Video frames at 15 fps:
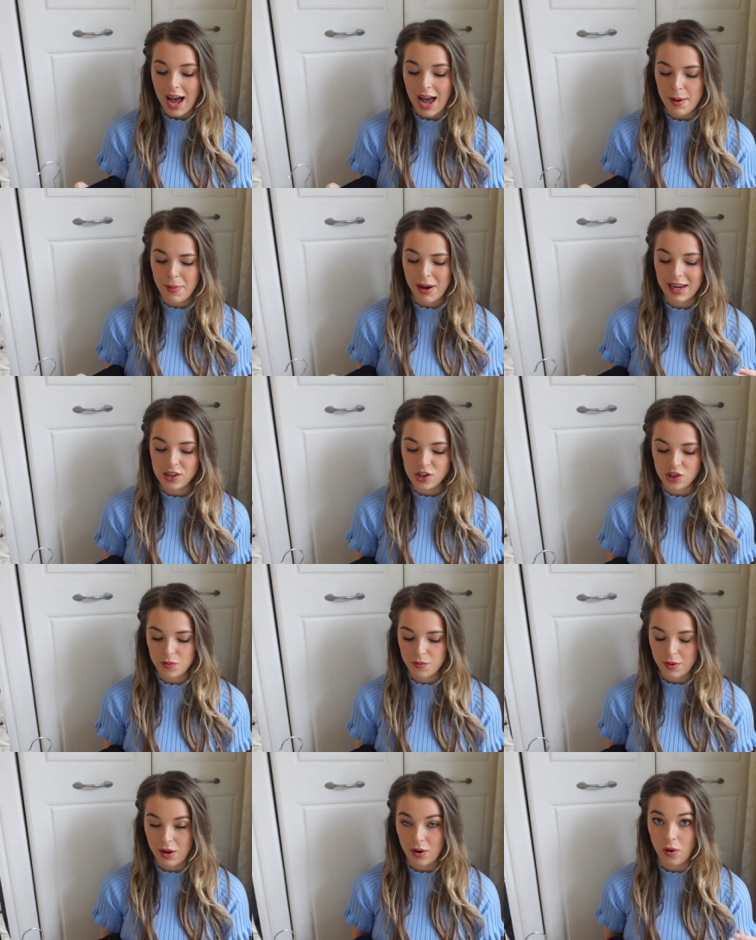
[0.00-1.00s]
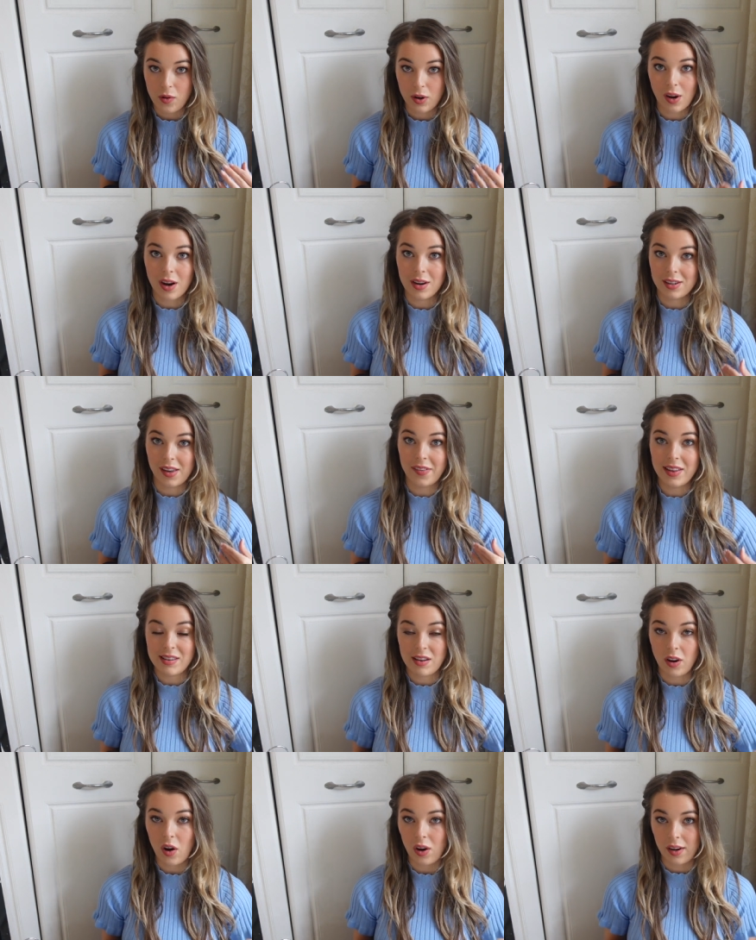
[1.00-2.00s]
I buy a jumper or a cardigan
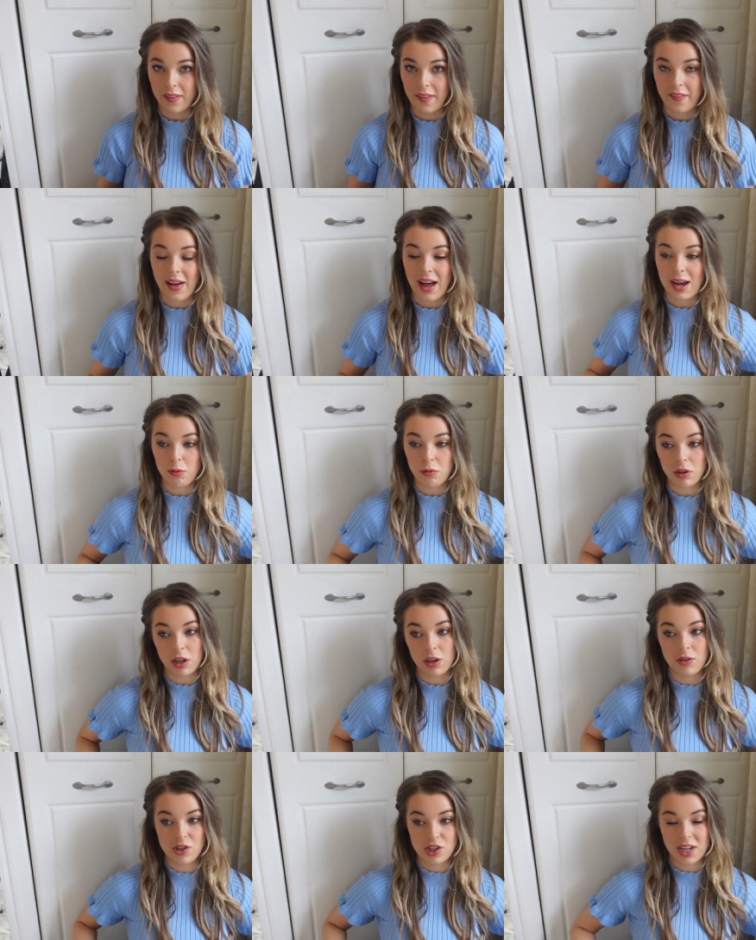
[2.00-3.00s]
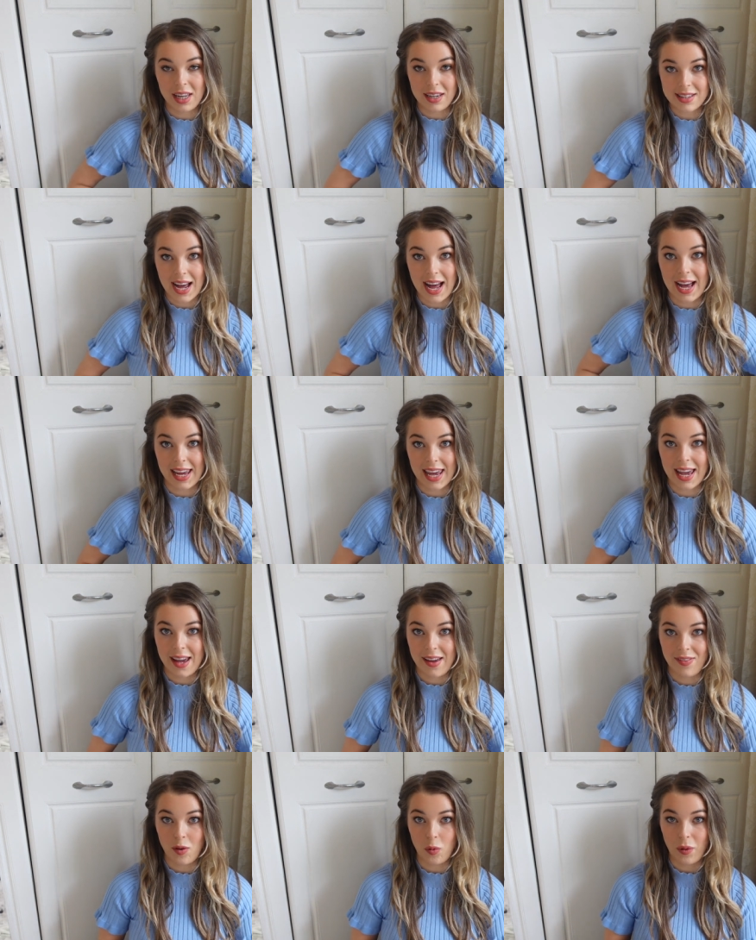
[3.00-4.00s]
that's longer than that, I will usually tie it
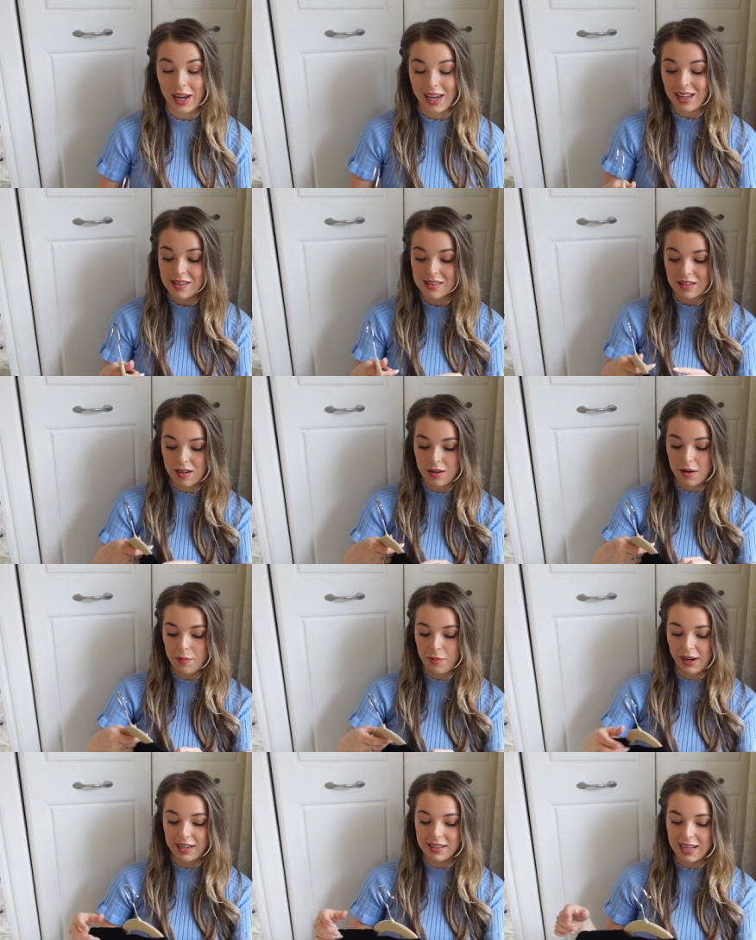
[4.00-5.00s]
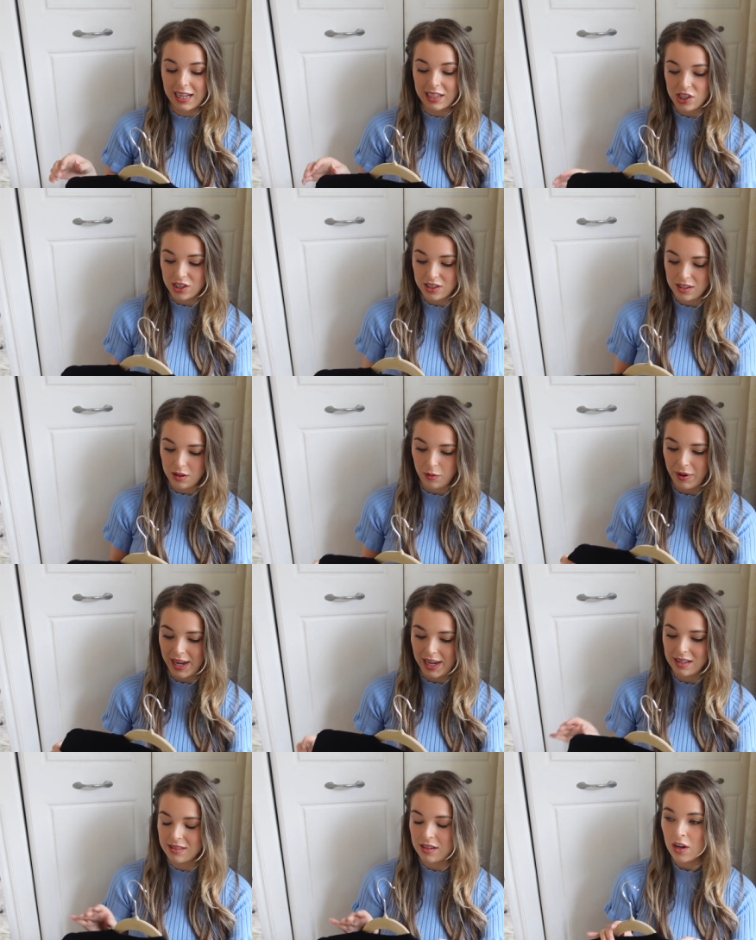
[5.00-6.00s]
in the waist to bring attention to the
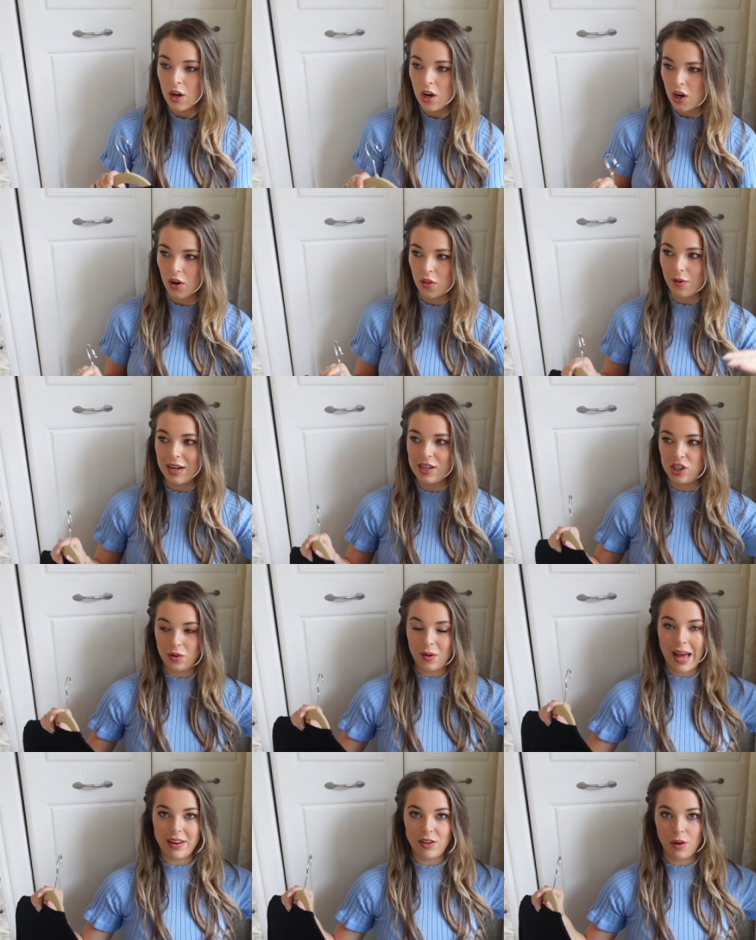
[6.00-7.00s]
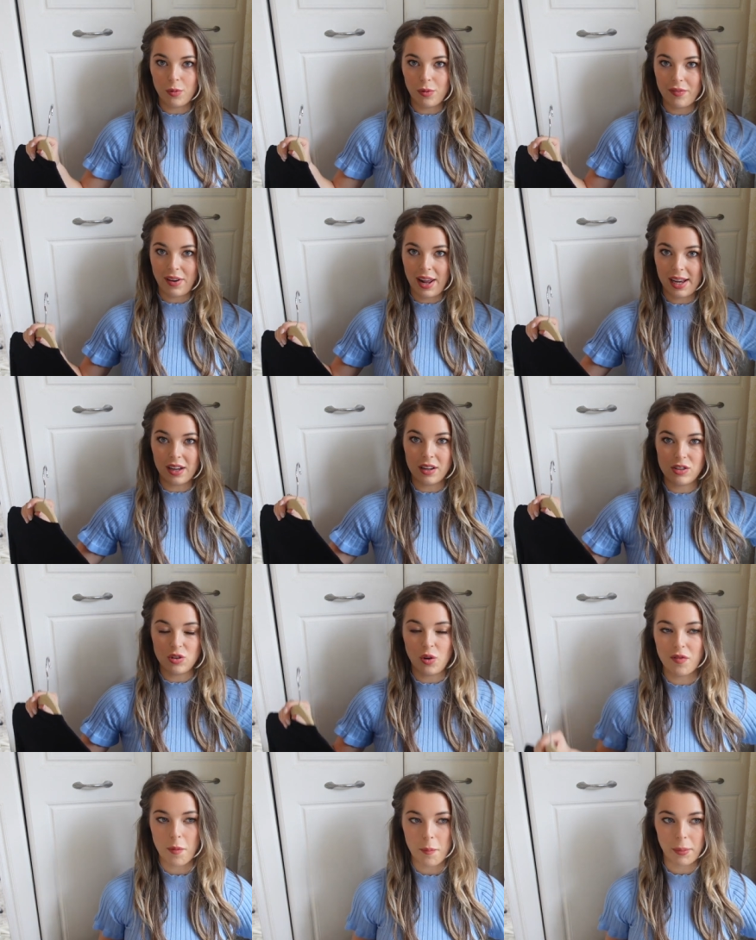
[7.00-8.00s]
waist. Otherwise you end up with like a
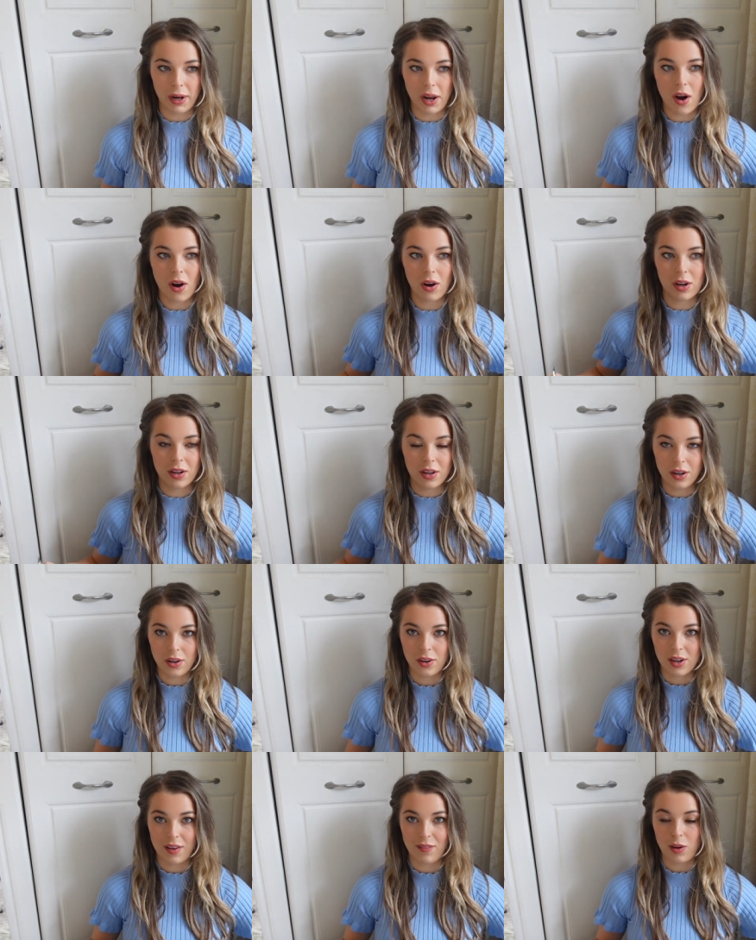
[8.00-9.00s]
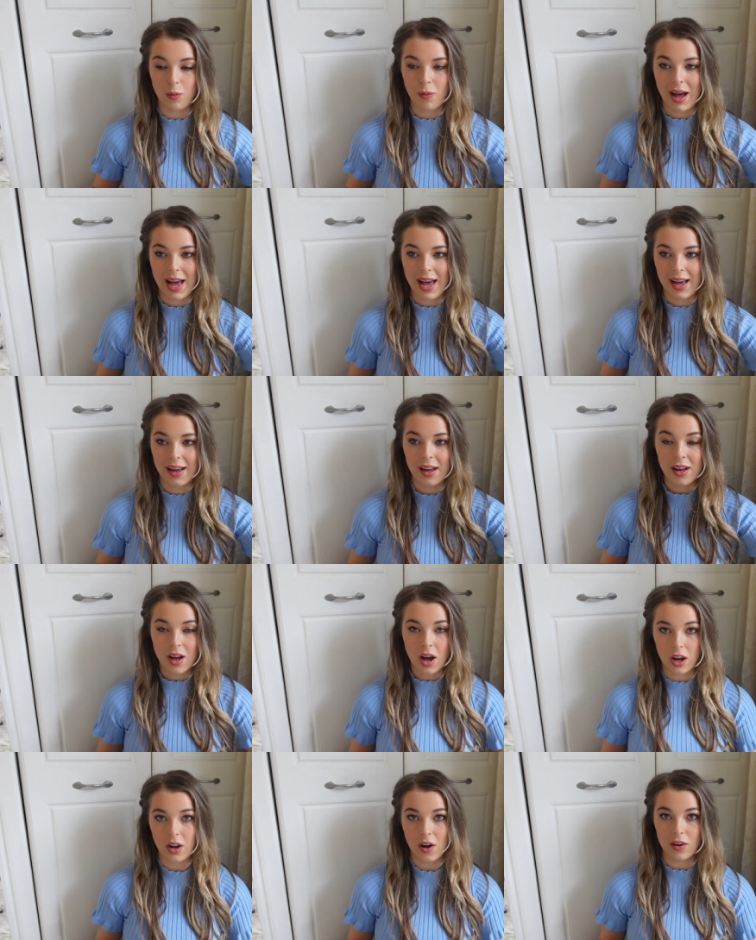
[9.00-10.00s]
sort of a block look if you wear
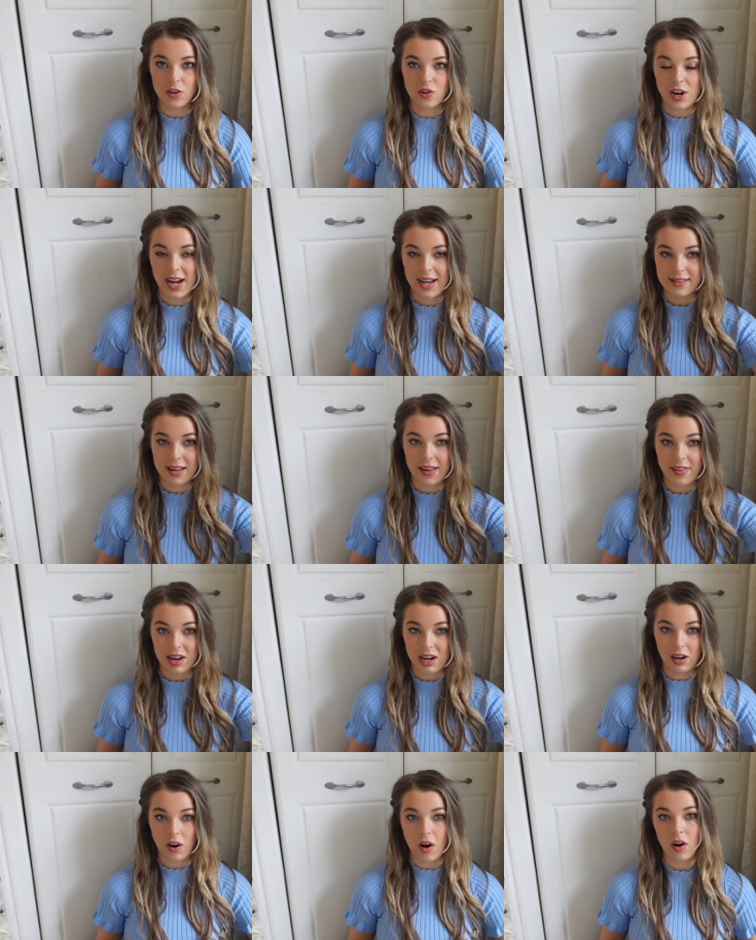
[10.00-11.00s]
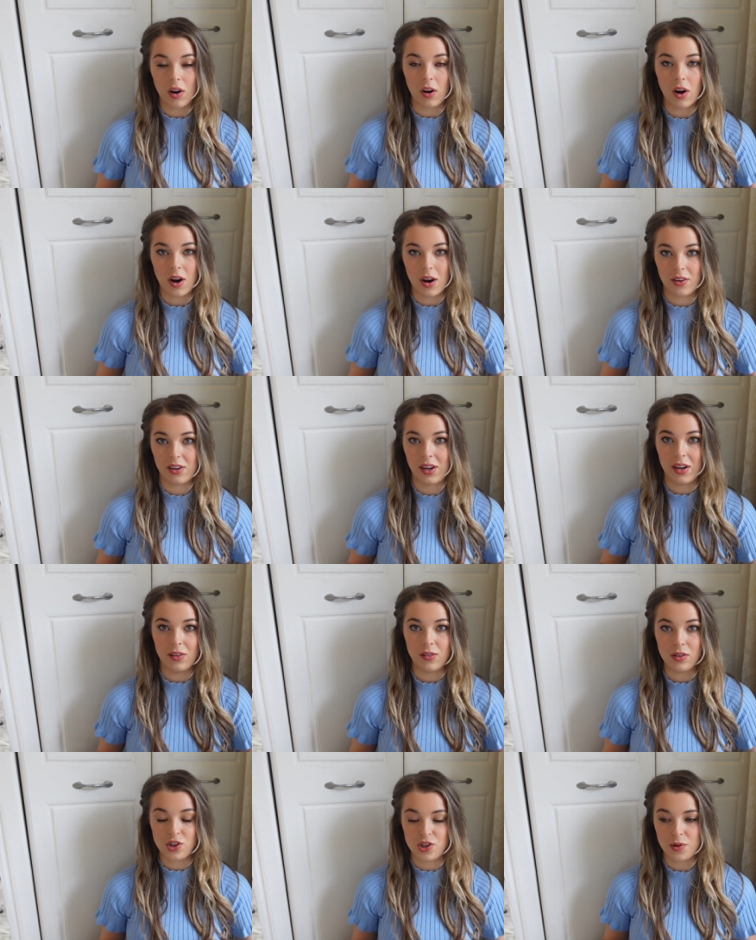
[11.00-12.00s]
a long dress and then a long cardigan
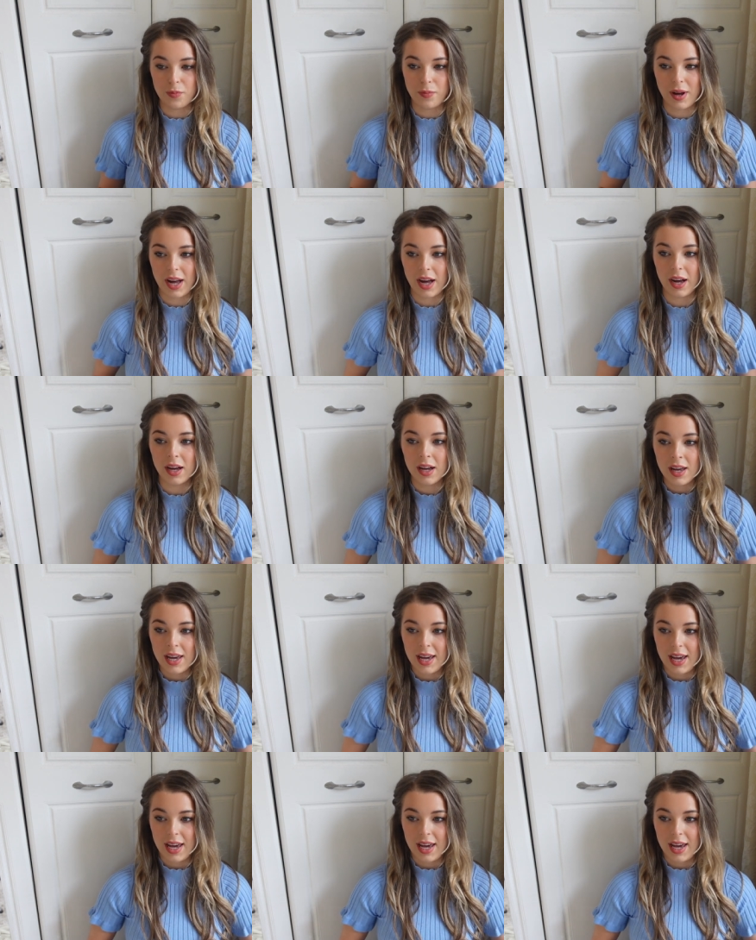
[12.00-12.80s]
or jumper,